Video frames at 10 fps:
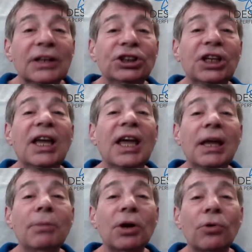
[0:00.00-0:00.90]
she
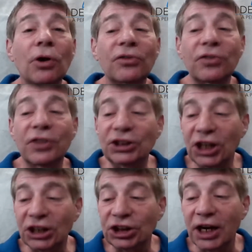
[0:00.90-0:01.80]
came across the
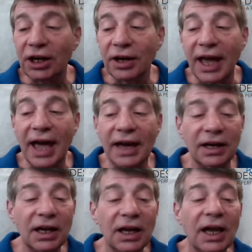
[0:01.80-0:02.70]
Cheshire Cat,
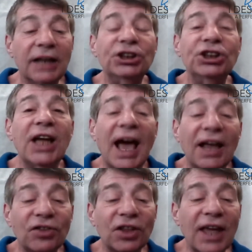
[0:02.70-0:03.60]
and she
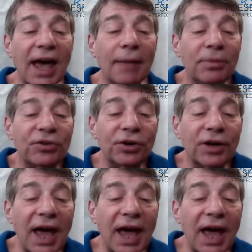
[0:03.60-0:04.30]
asked the cat, "Mr.